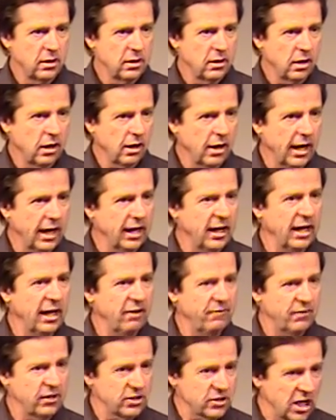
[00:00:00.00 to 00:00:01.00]
All right?
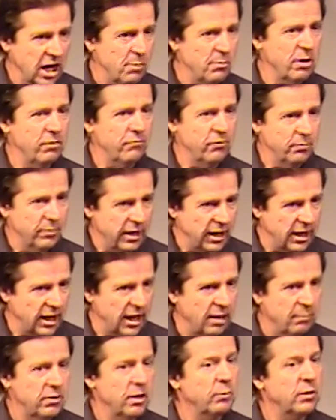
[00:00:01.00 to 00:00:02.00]
If it's coming from
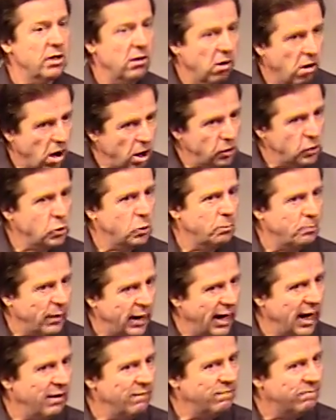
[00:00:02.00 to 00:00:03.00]
Him, then we ought to
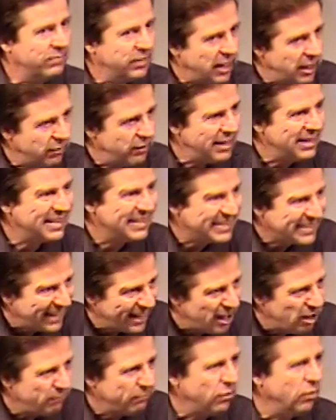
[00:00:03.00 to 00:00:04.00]
pay very
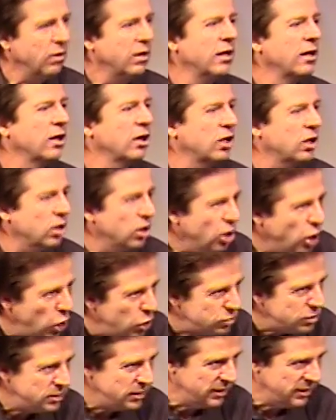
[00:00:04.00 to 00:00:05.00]
careful,
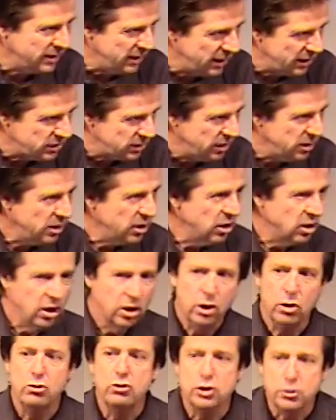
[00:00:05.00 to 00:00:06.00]
close attention.
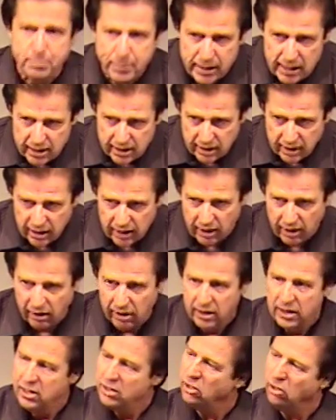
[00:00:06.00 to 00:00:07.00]
Who's speaking here?
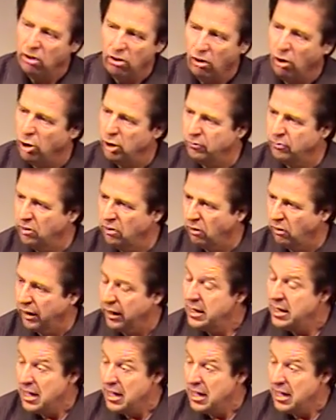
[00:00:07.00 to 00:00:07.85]
The Lord of glory.